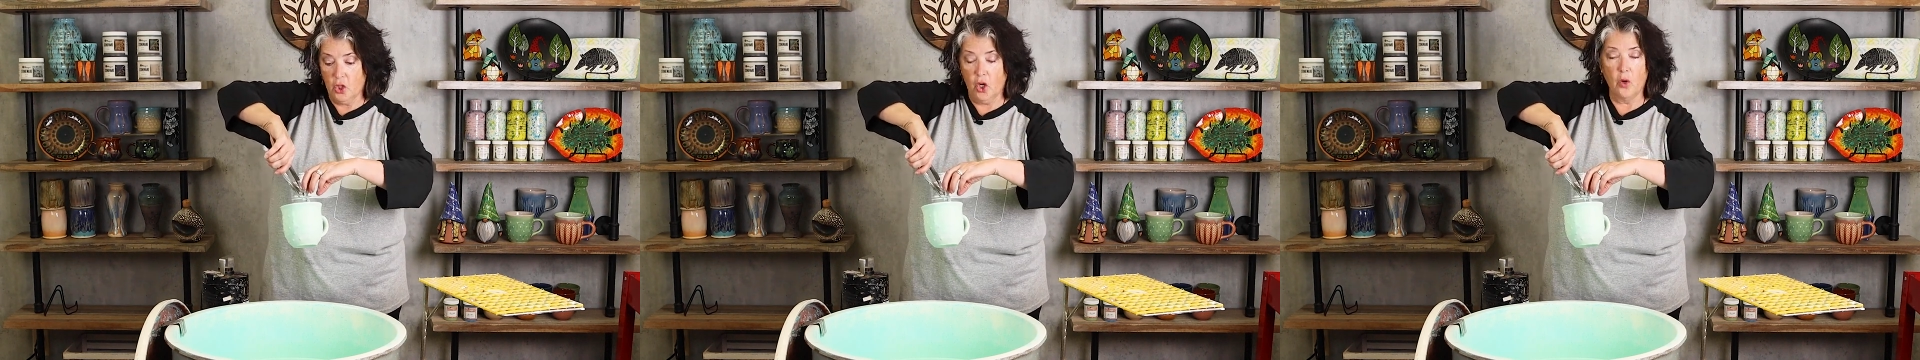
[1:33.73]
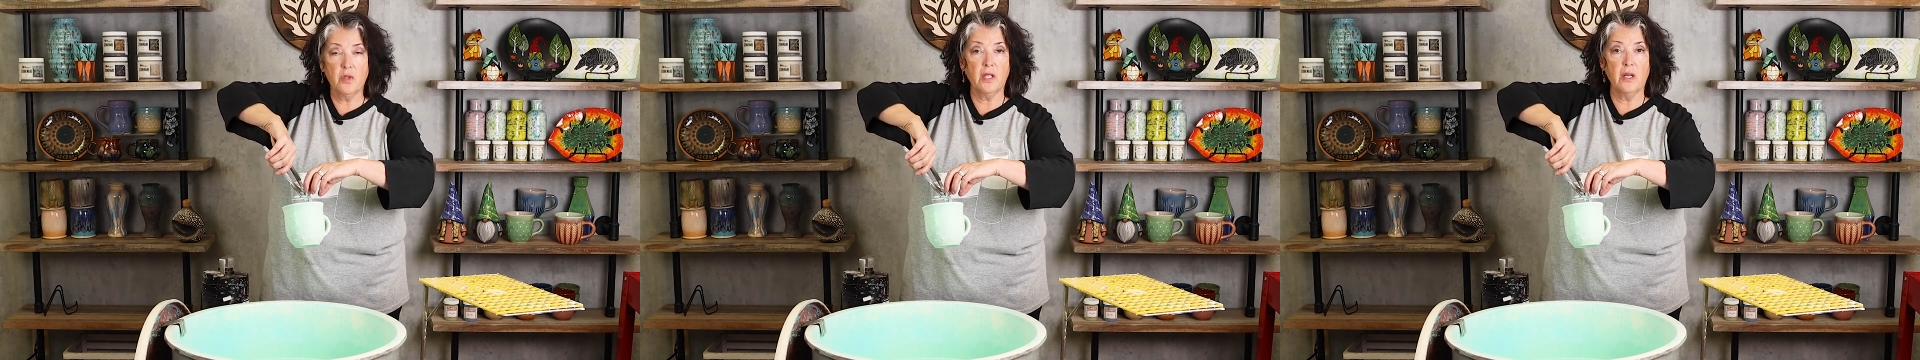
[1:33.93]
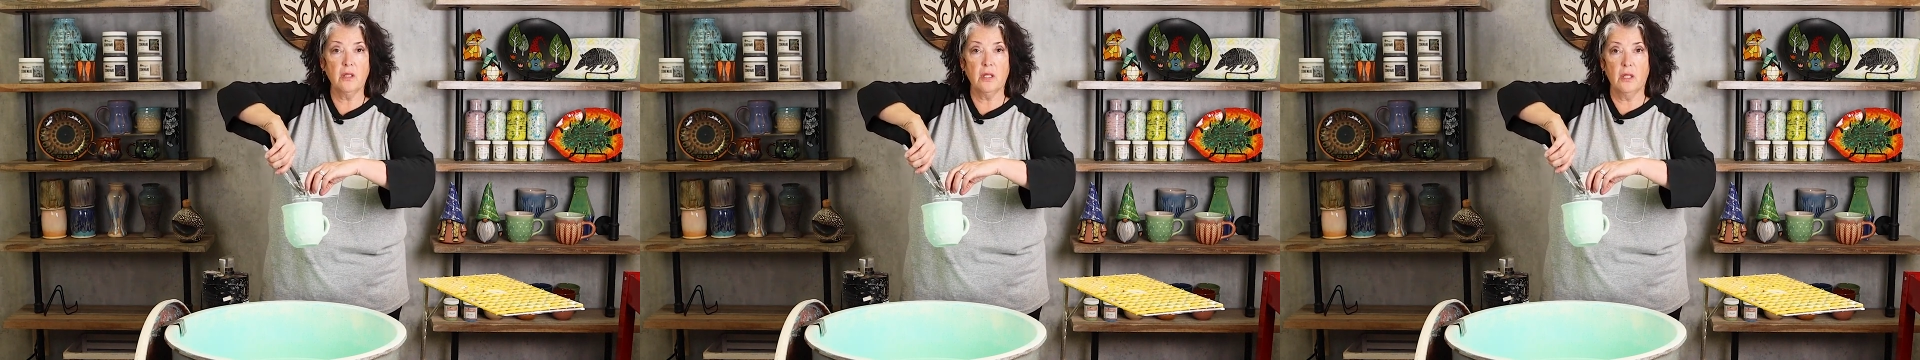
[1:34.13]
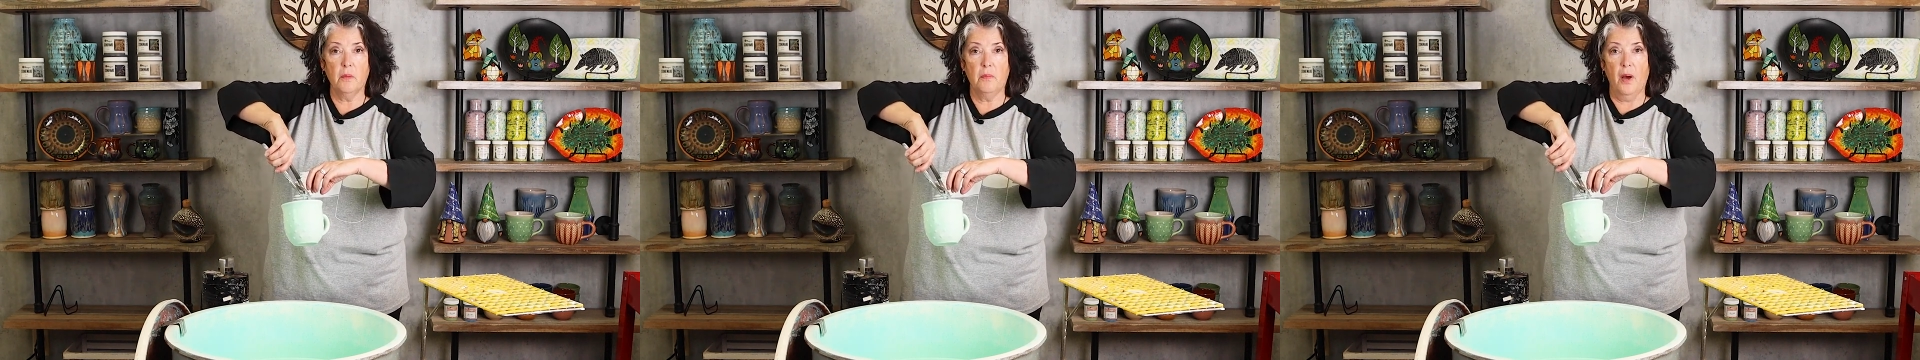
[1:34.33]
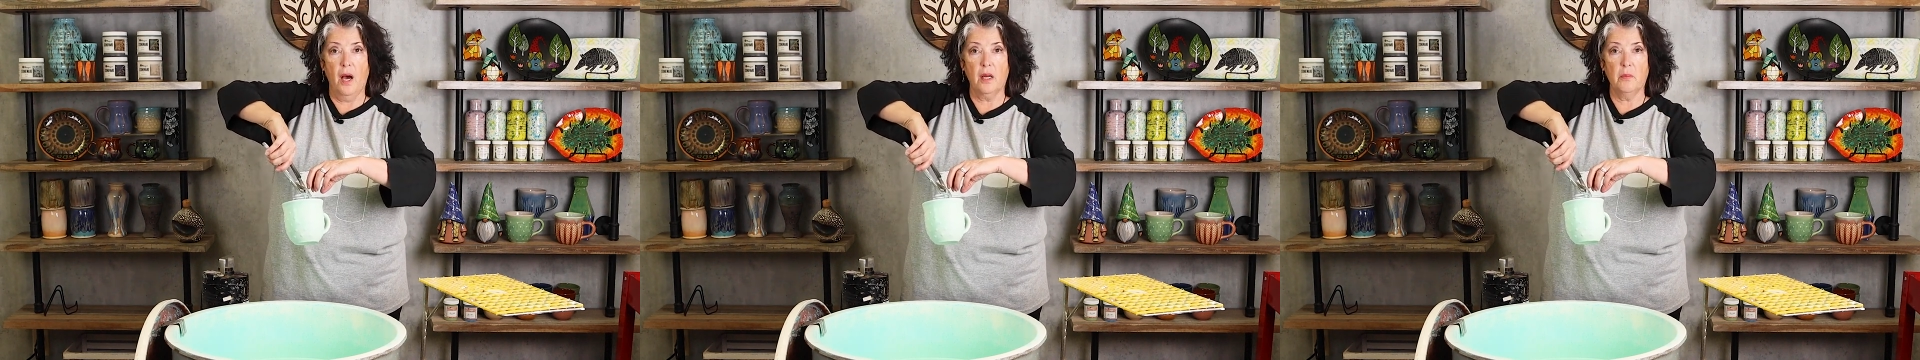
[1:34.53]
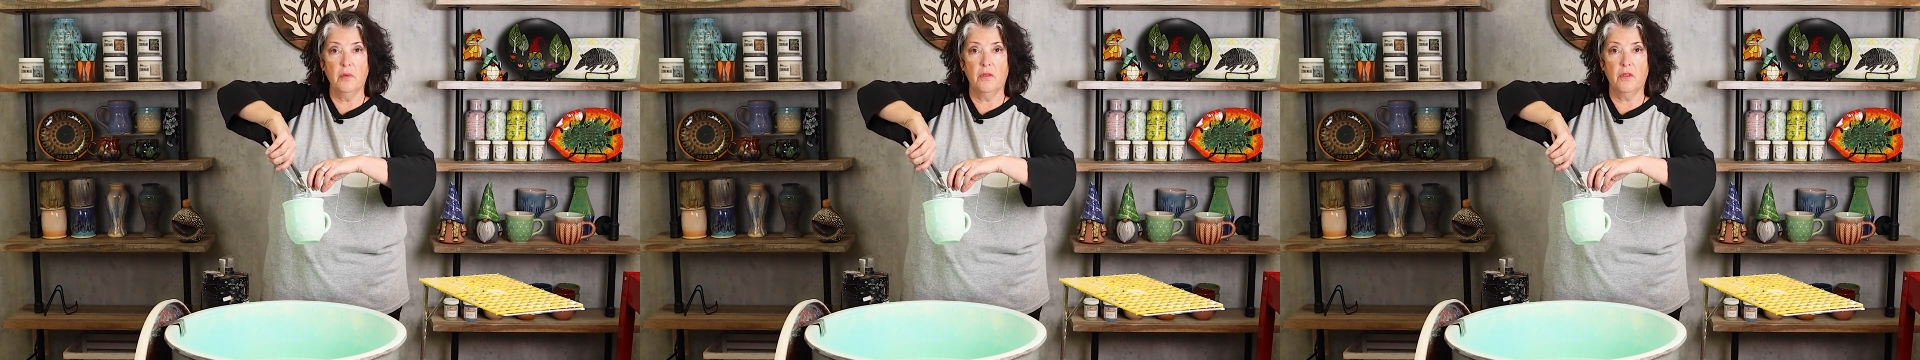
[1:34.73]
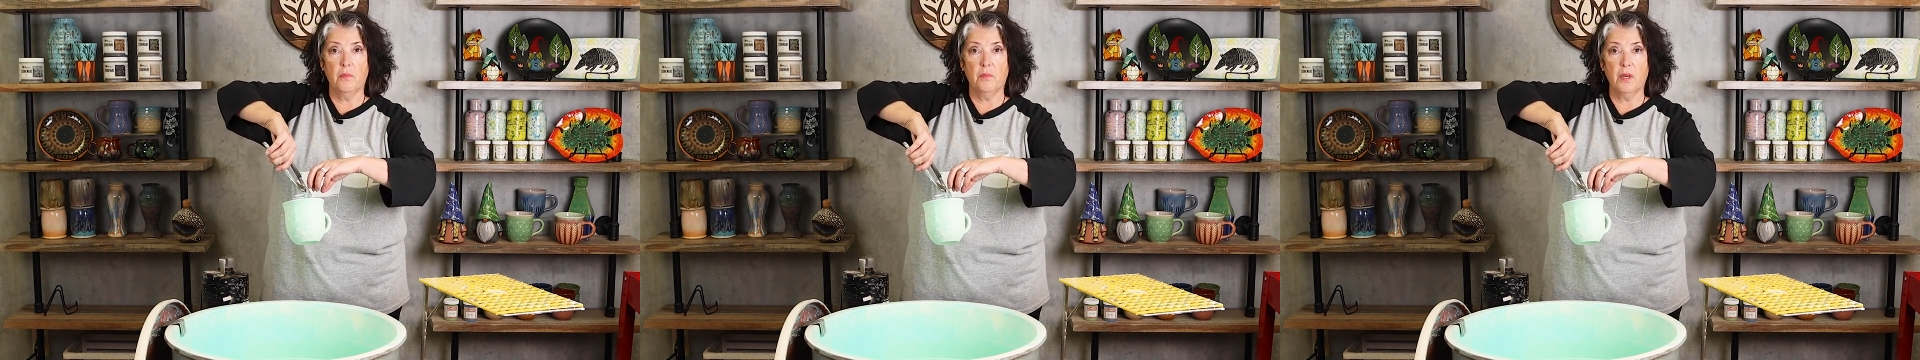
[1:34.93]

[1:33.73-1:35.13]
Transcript: go down to the bottom of the